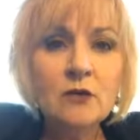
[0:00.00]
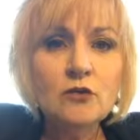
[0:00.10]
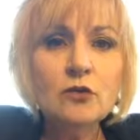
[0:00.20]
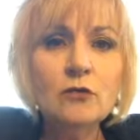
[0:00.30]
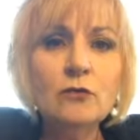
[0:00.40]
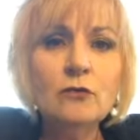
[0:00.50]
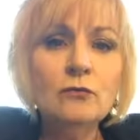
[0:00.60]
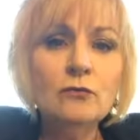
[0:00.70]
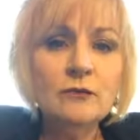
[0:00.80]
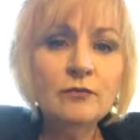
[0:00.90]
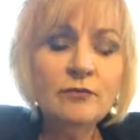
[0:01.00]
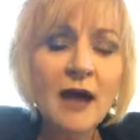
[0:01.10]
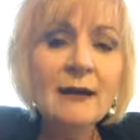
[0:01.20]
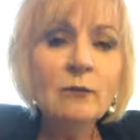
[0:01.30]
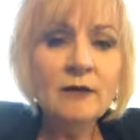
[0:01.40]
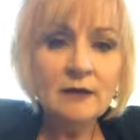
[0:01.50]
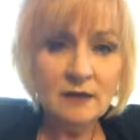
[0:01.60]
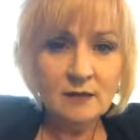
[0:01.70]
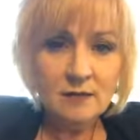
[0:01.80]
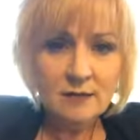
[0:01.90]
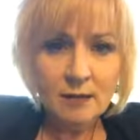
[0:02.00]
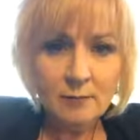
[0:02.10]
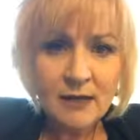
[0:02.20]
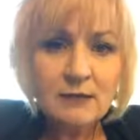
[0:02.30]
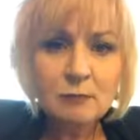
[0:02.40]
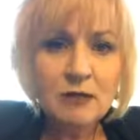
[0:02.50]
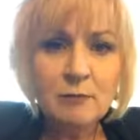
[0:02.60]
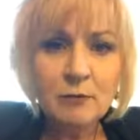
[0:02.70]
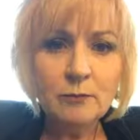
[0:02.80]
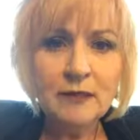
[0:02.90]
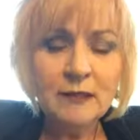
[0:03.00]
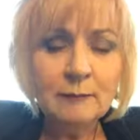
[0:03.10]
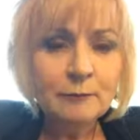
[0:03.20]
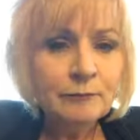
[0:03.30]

to define what it is that makes people be